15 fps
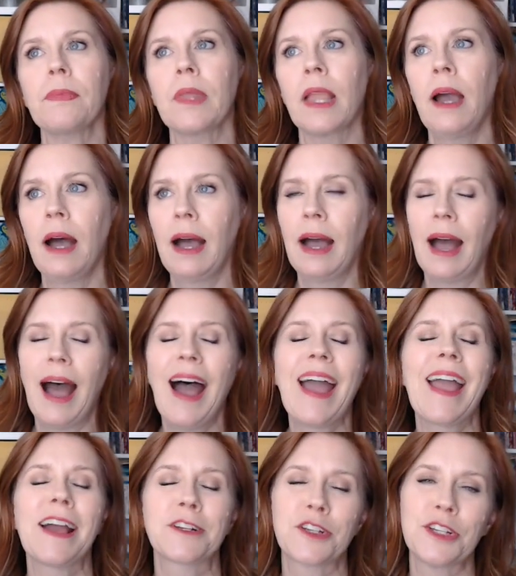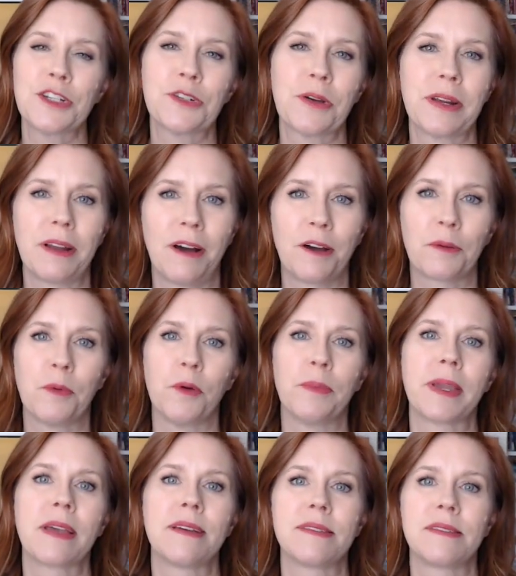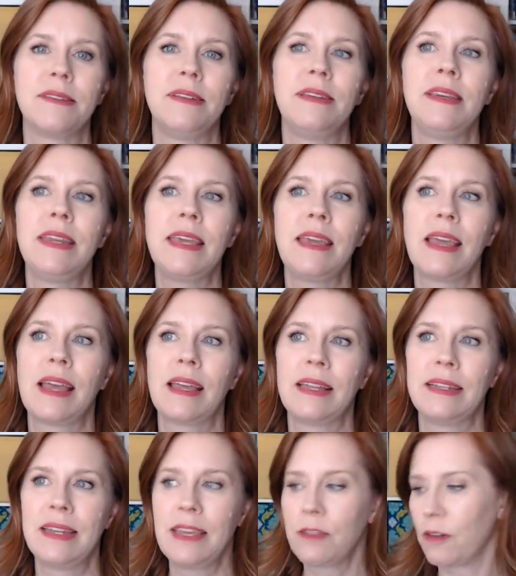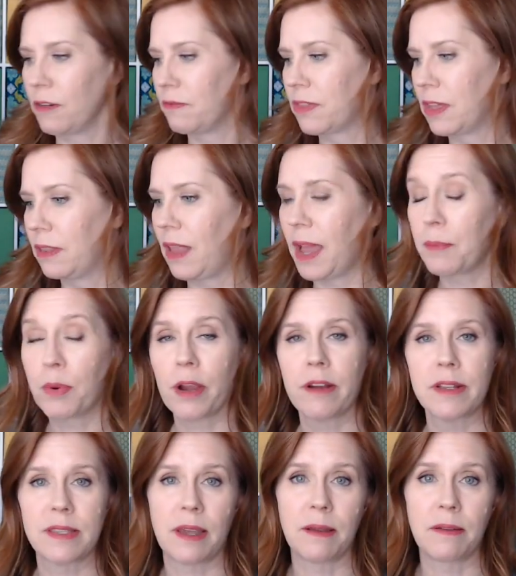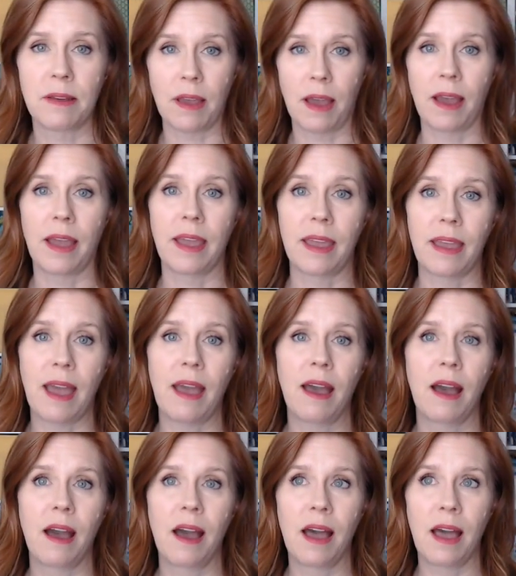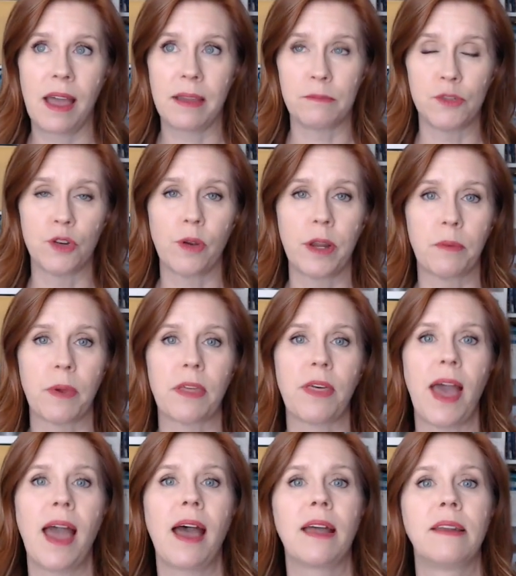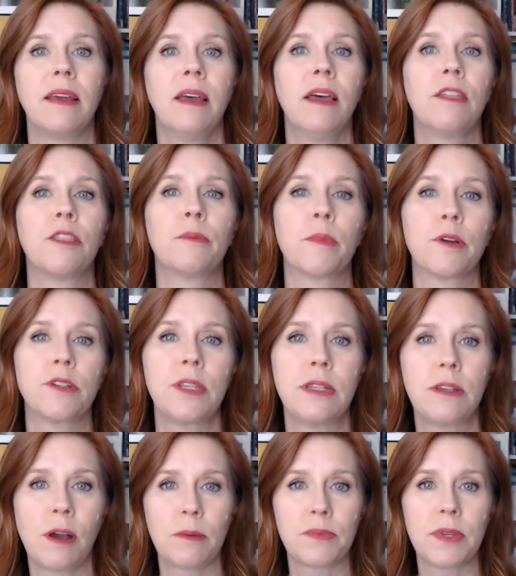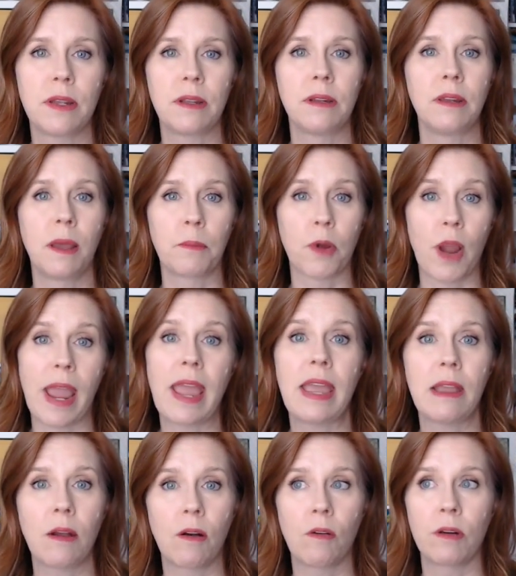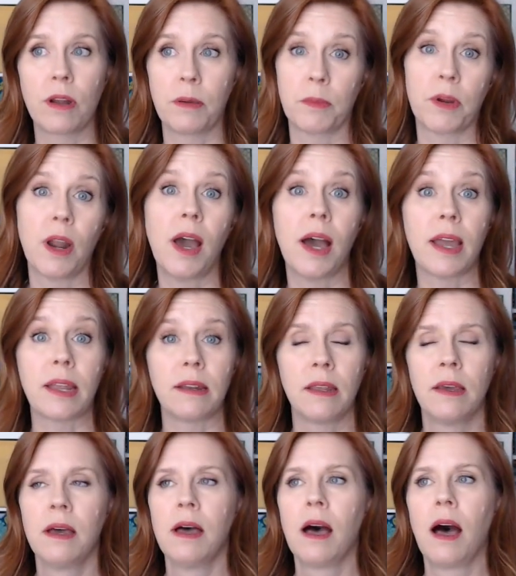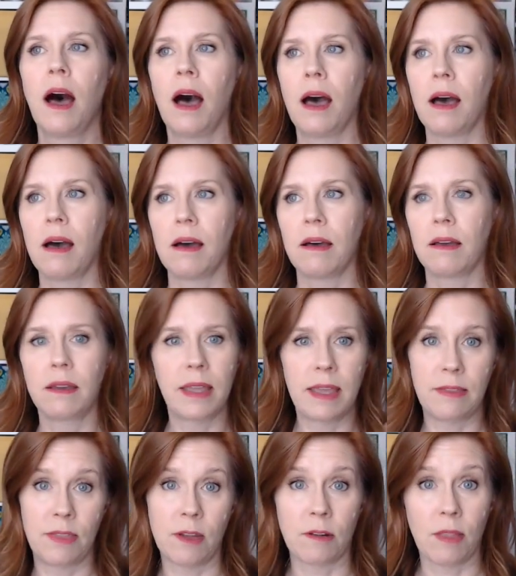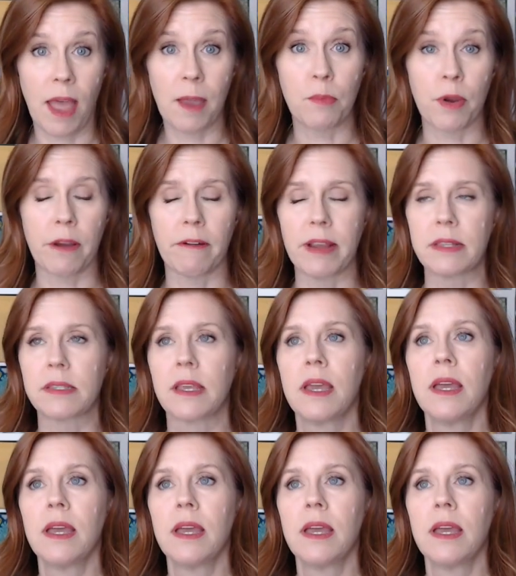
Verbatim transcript: I, I actually joined Audible because ne neither of the libraries I I am joined with had the Mercy Thompson number eight or number nine uh, in their libraries.